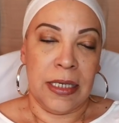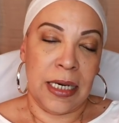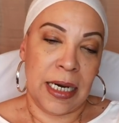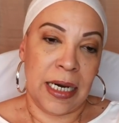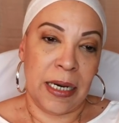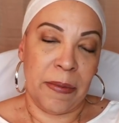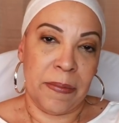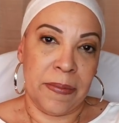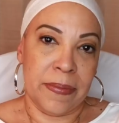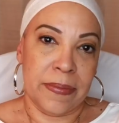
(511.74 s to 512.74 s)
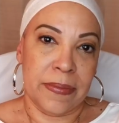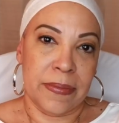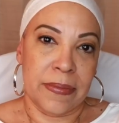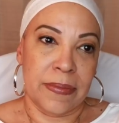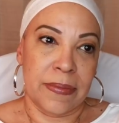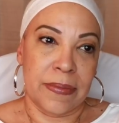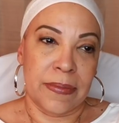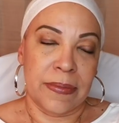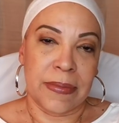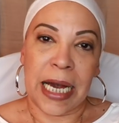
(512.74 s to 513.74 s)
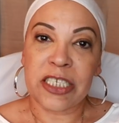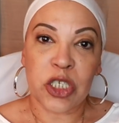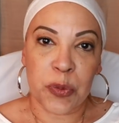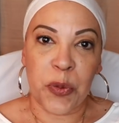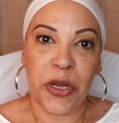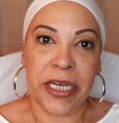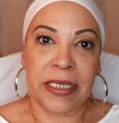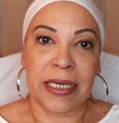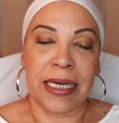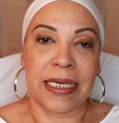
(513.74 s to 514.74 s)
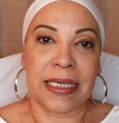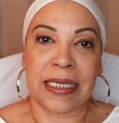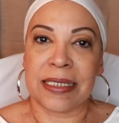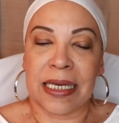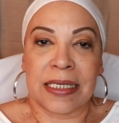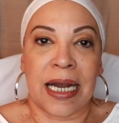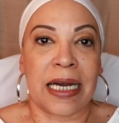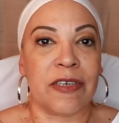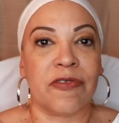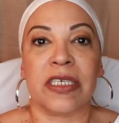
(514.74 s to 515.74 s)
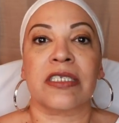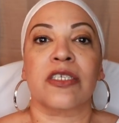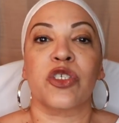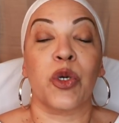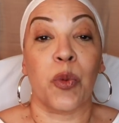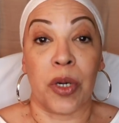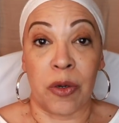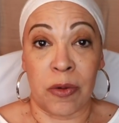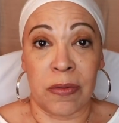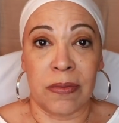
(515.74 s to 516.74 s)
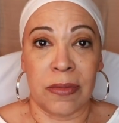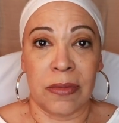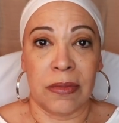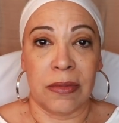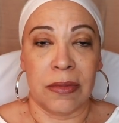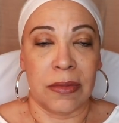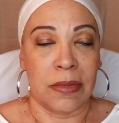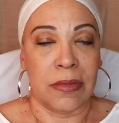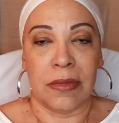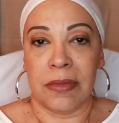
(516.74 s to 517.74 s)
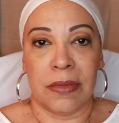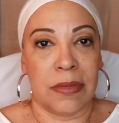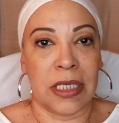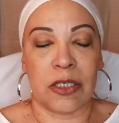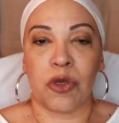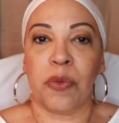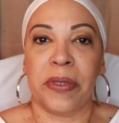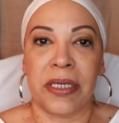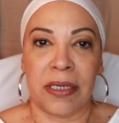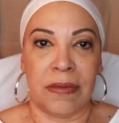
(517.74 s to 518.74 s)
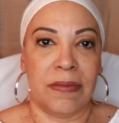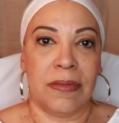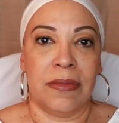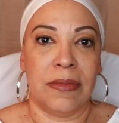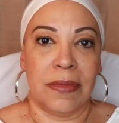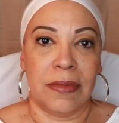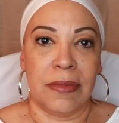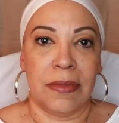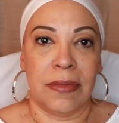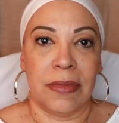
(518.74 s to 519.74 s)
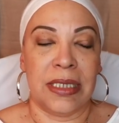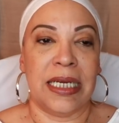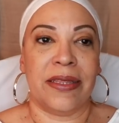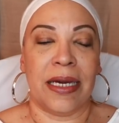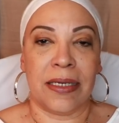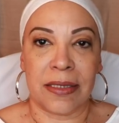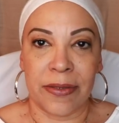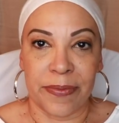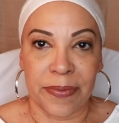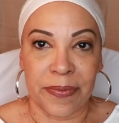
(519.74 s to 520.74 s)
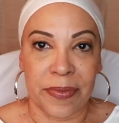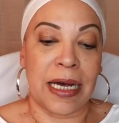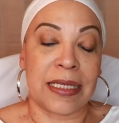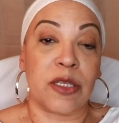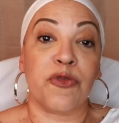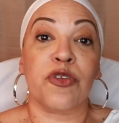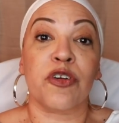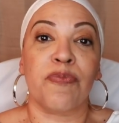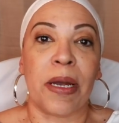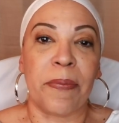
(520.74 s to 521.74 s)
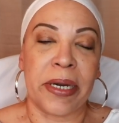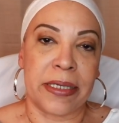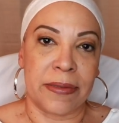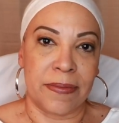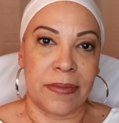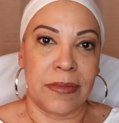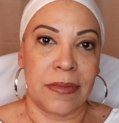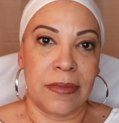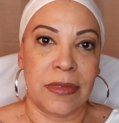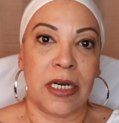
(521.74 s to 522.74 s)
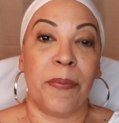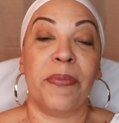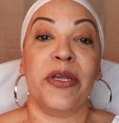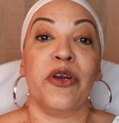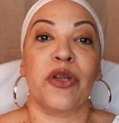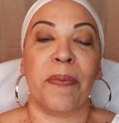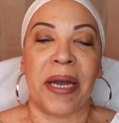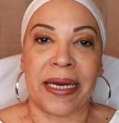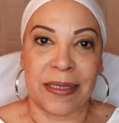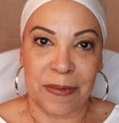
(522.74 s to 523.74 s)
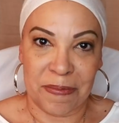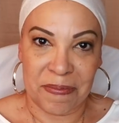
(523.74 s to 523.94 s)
I just prayed and I said, "God, if this is your will, then so be it." And I thanked him. At the foot of my bed appeared a man.